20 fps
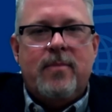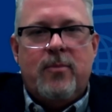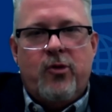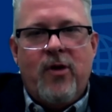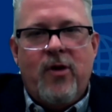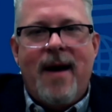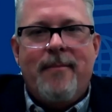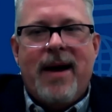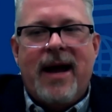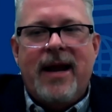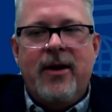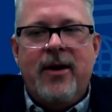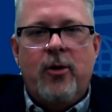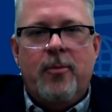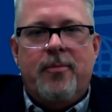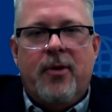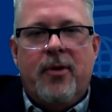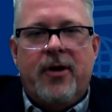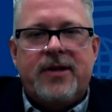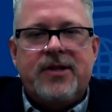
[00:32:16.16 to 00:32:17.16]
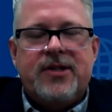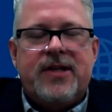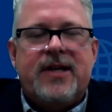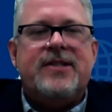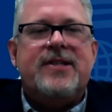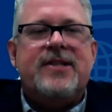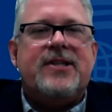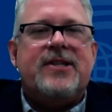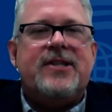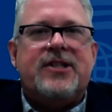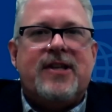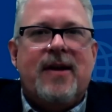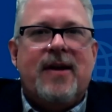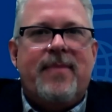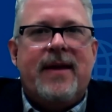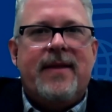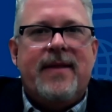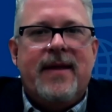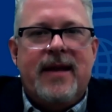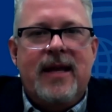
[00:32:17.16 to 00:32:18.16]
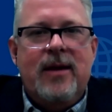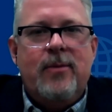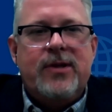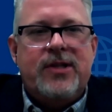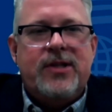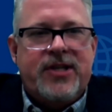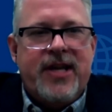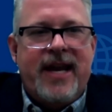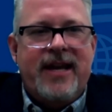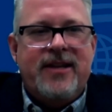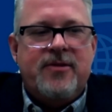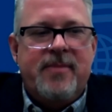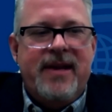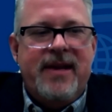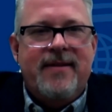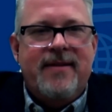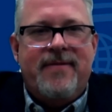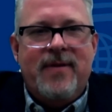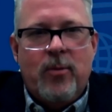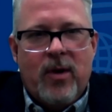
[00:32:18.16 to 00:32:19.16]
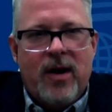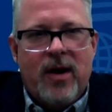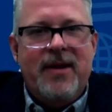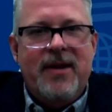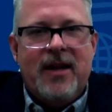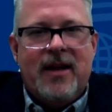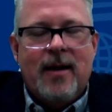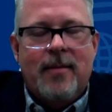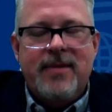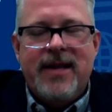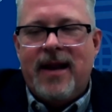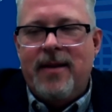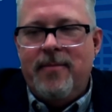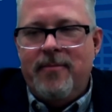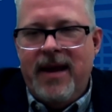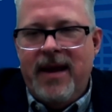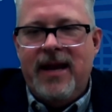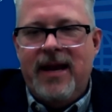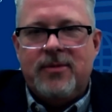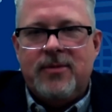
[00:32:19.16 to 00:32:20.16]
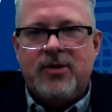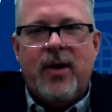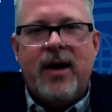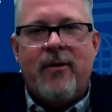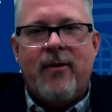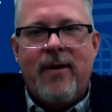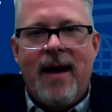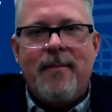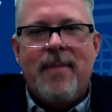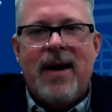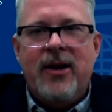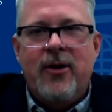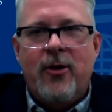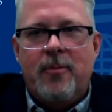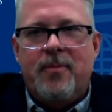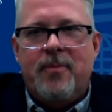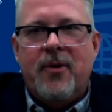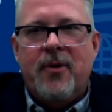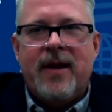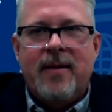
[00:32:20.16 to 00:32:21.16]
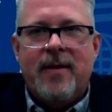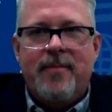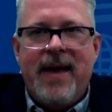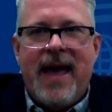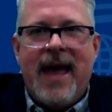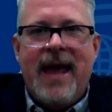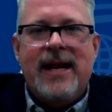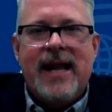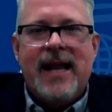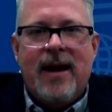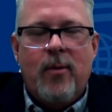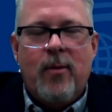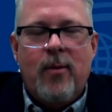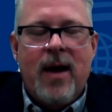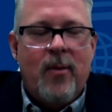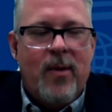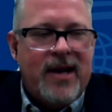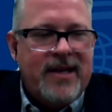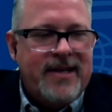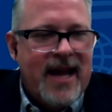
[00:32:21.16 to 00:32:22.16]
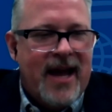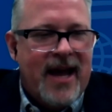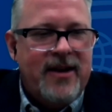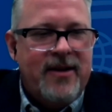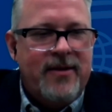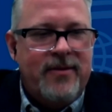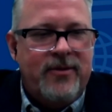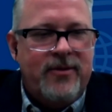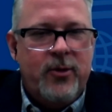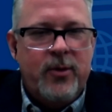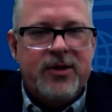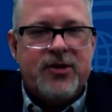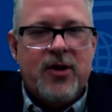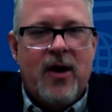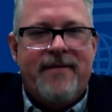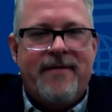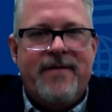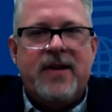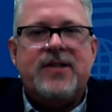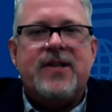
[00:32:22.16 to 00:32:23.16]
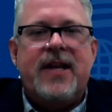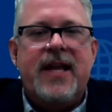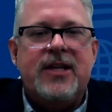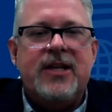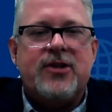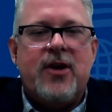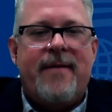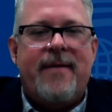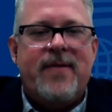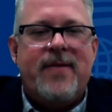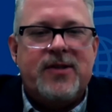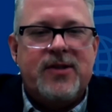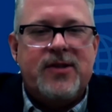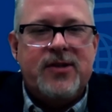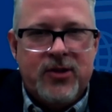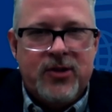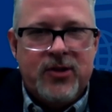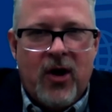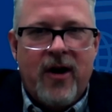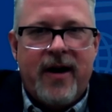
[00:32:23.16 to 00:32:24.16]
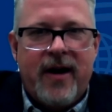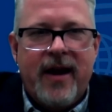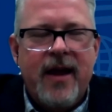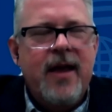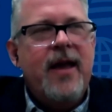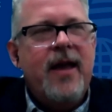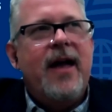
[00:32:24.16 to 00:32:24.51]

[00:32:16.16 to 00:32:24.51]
Grab my notebooks because this is something that he would say to me if he wanted me to come down and meet him. So I grabbed my notebook and a pen and I, I went down to, to, his office, and his office is dark.